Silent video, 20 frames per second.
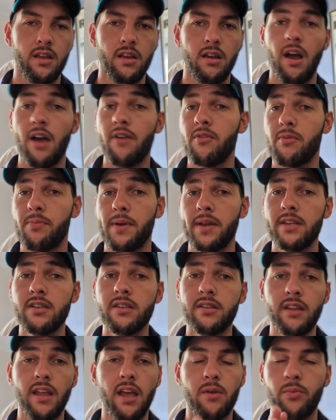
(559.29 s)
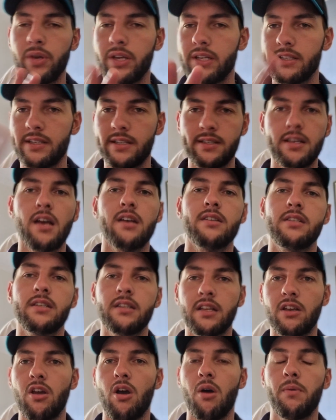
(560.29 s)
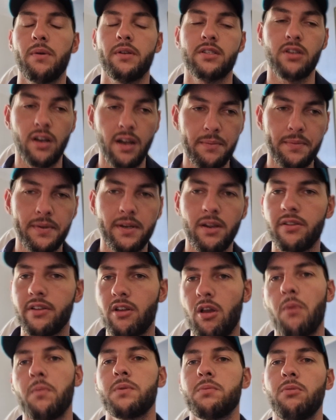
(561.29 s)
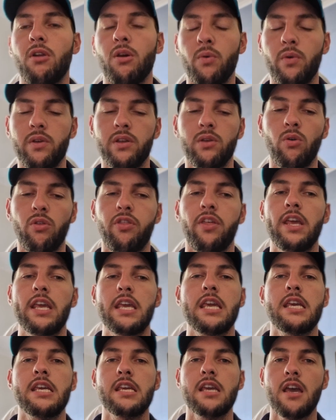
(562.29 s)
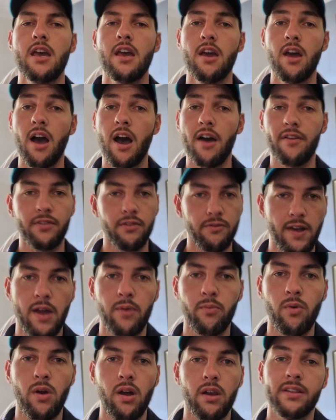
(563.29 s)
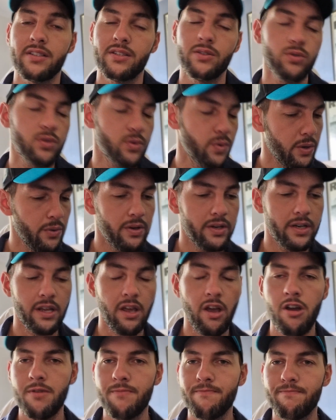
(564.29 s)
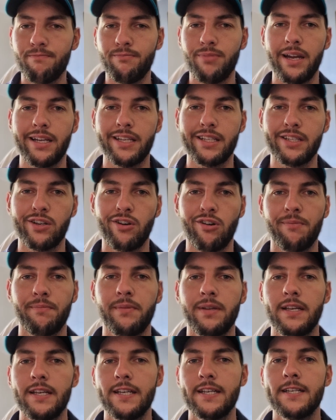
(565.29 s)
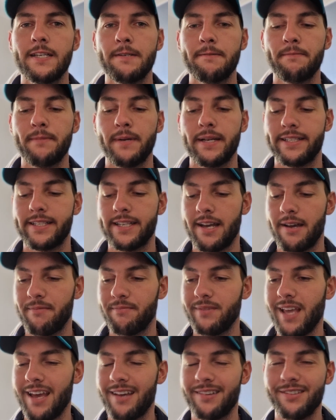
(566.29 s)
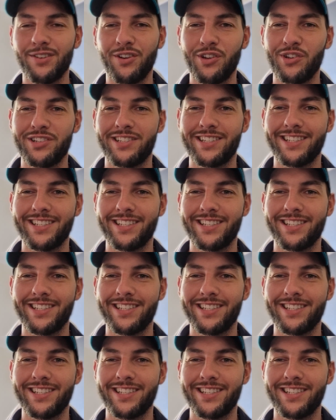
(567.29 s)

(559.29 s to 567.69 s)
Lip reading: I have opinion, and we can discuss it in the comments. So let me know in the comments below what you're thinking after round one. There's still 21 to go, plenty of time. But yeah, not a good